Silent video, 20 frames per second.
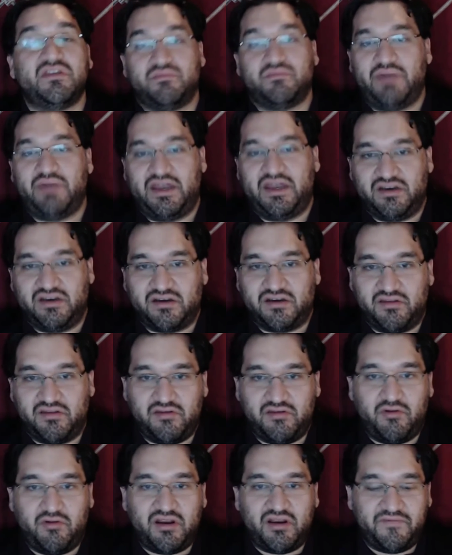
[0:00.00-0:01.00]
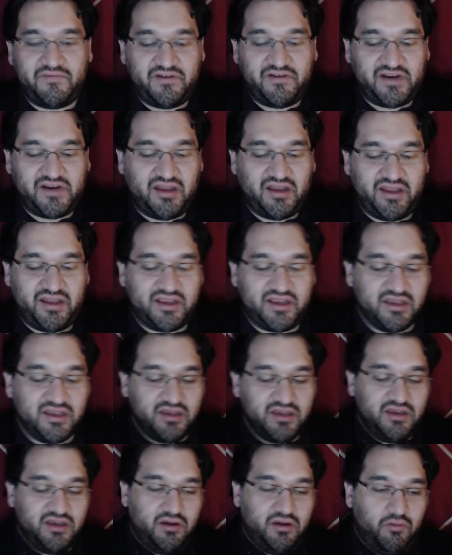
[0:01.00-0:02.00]
You want to figure out like
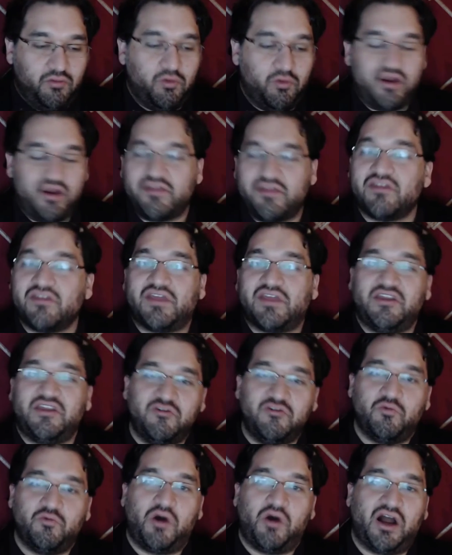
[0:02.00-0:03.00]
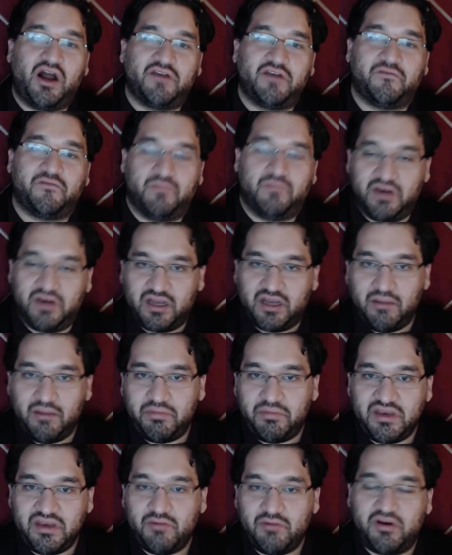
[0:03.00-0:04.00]
what is it that you want from a
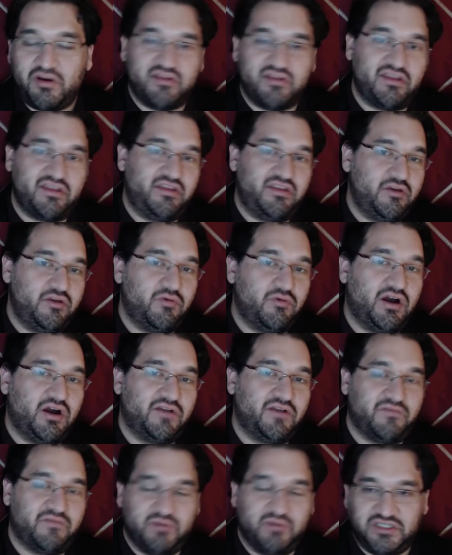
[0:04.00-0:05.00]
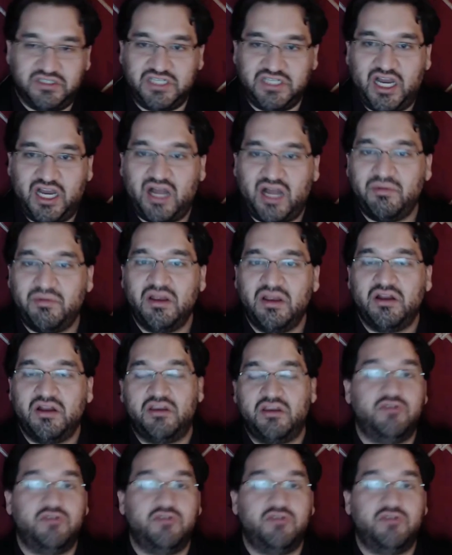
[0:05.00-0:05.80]
company? What is it you want from a job?